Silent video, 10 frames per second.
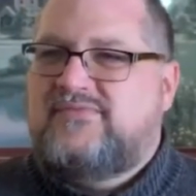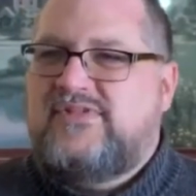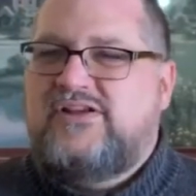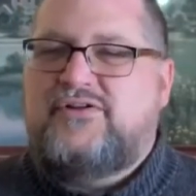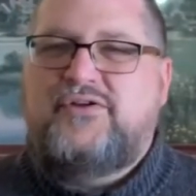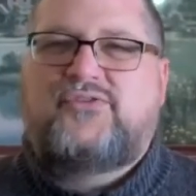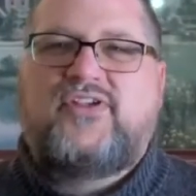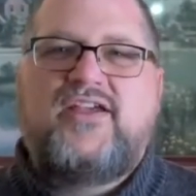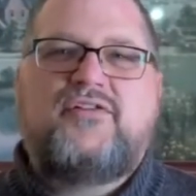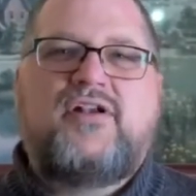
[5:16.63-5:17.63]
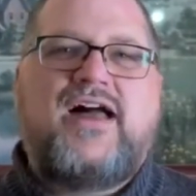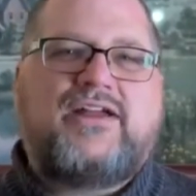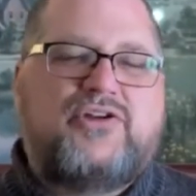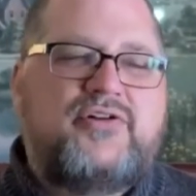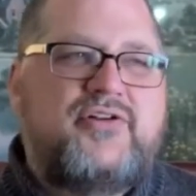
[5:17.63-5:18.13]
you know, you say you're
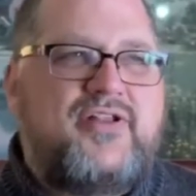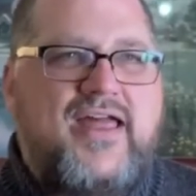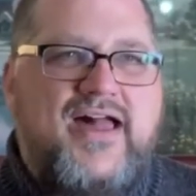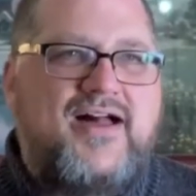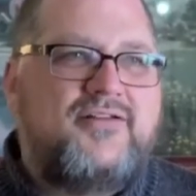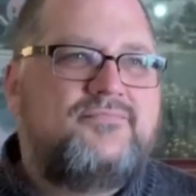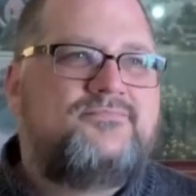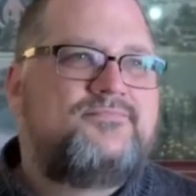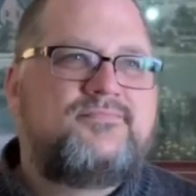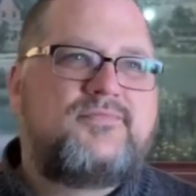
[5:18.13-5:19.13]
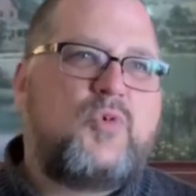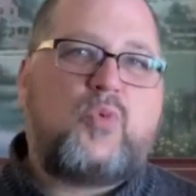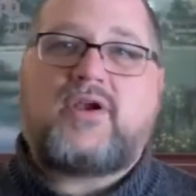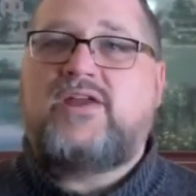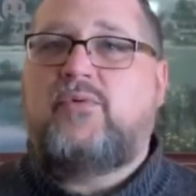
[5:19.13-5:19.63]
not good at
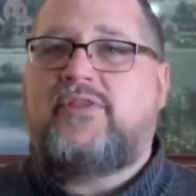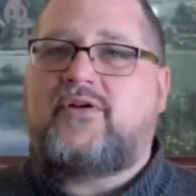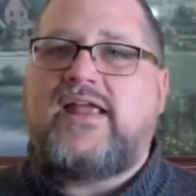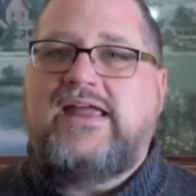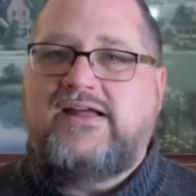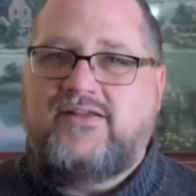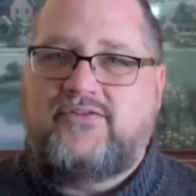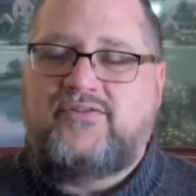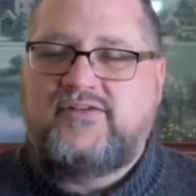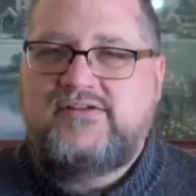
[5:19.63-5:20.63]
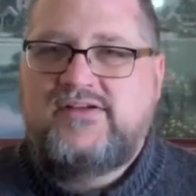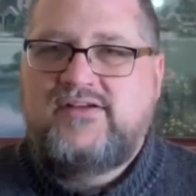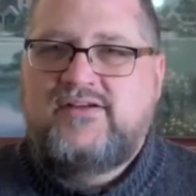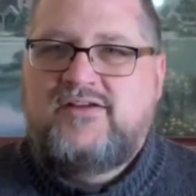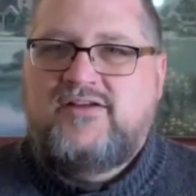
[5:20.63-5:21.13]
working with your hands,
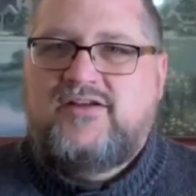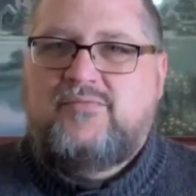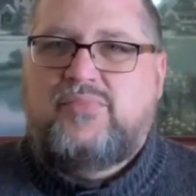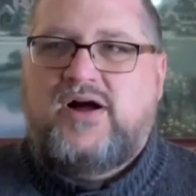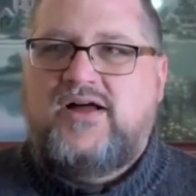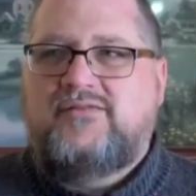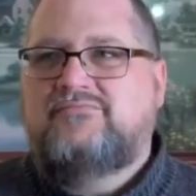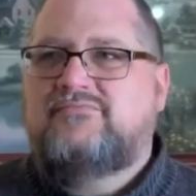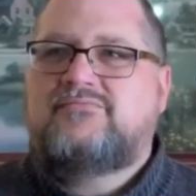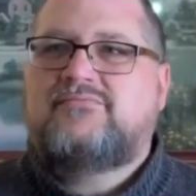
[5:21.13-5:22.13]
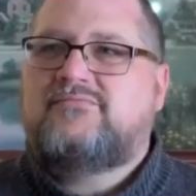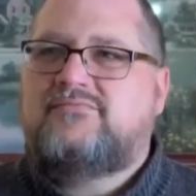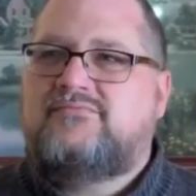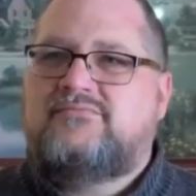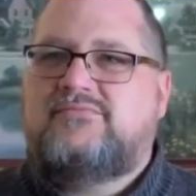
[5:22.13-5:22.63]
but
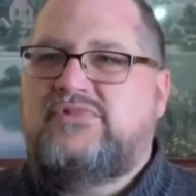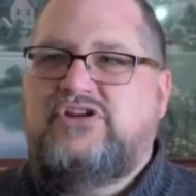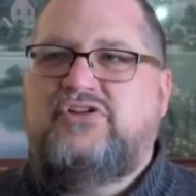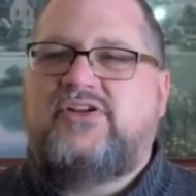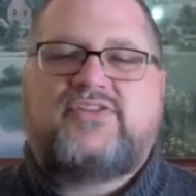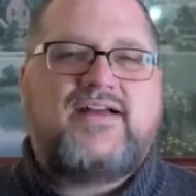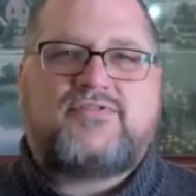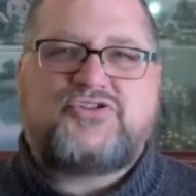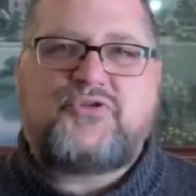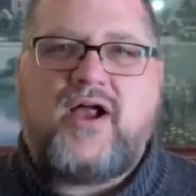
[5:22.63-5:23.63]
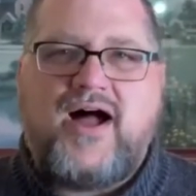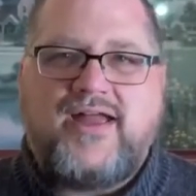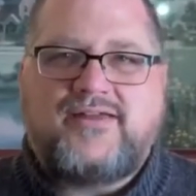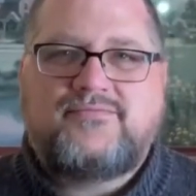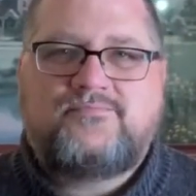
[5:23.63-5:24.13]
you just have to
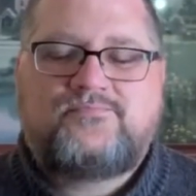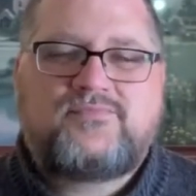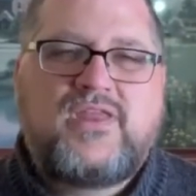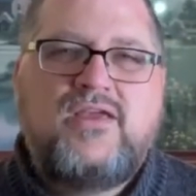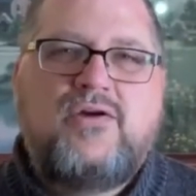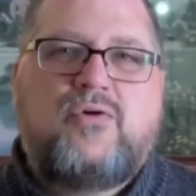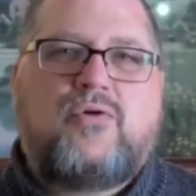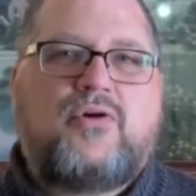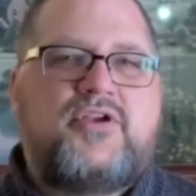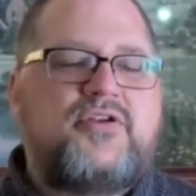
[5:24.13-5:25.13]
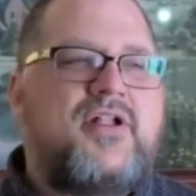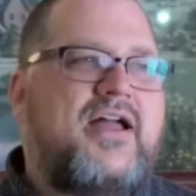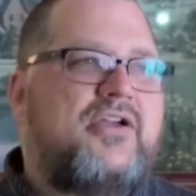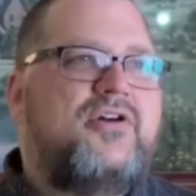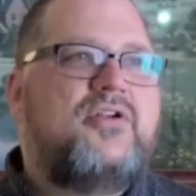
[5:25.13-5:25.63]
try. Or you're
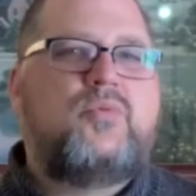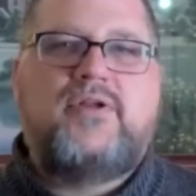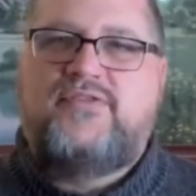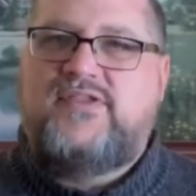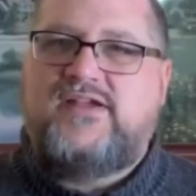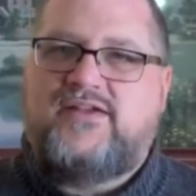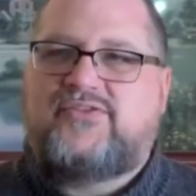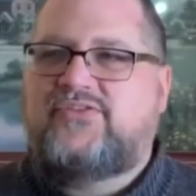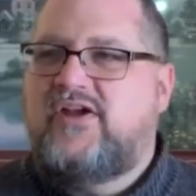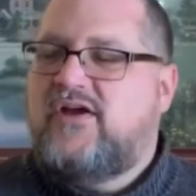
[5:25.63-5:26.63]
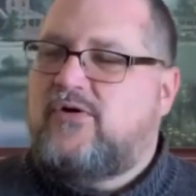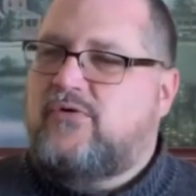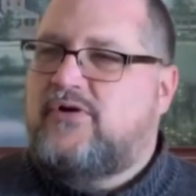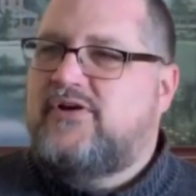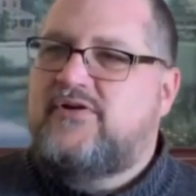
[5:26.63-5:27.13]
not good with this,
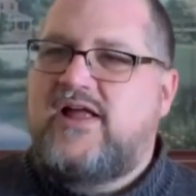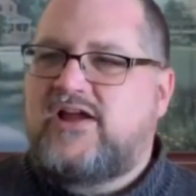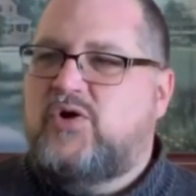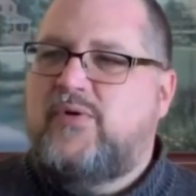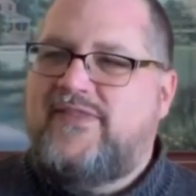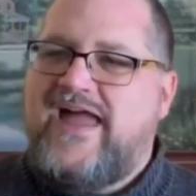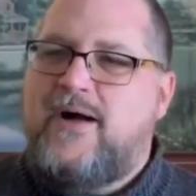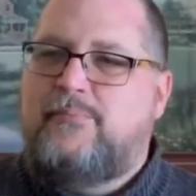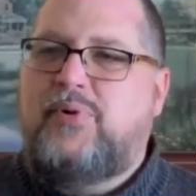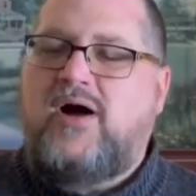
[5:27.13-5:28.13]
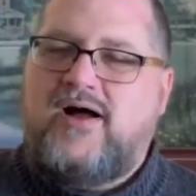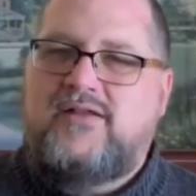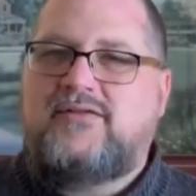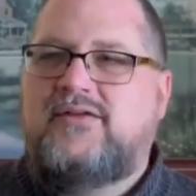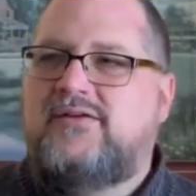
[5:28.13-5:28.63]
or you're not good with that,
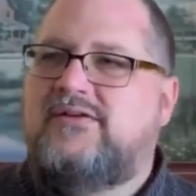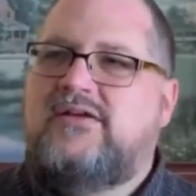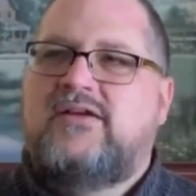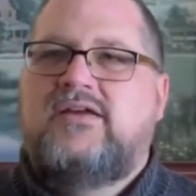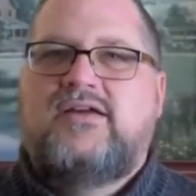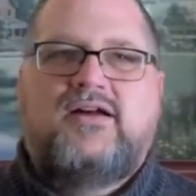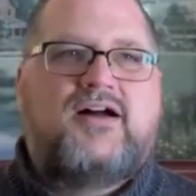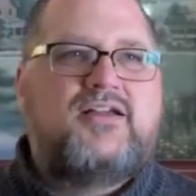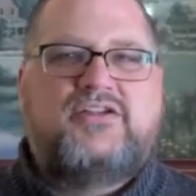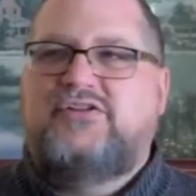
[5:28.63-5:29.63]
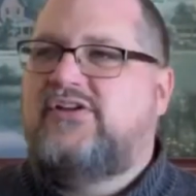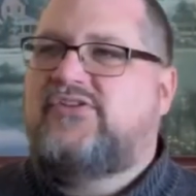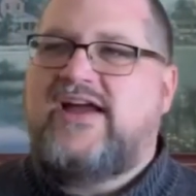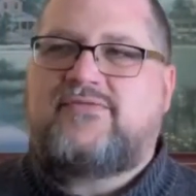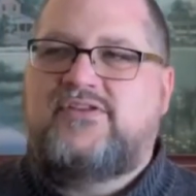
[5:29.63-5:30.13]
but uh, you
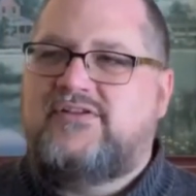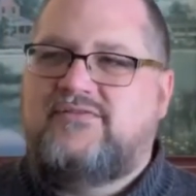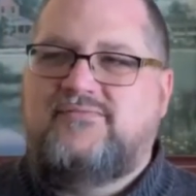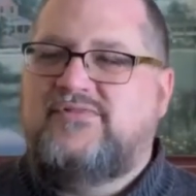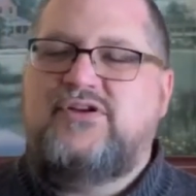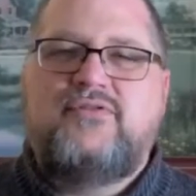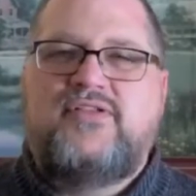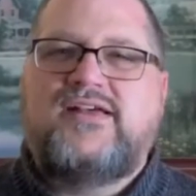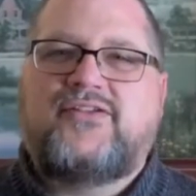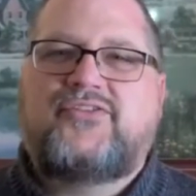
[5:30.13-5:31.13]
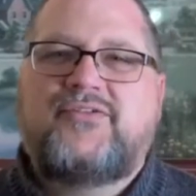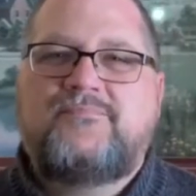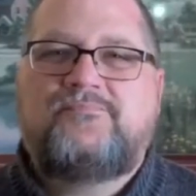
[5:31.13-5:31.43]
just have to do this.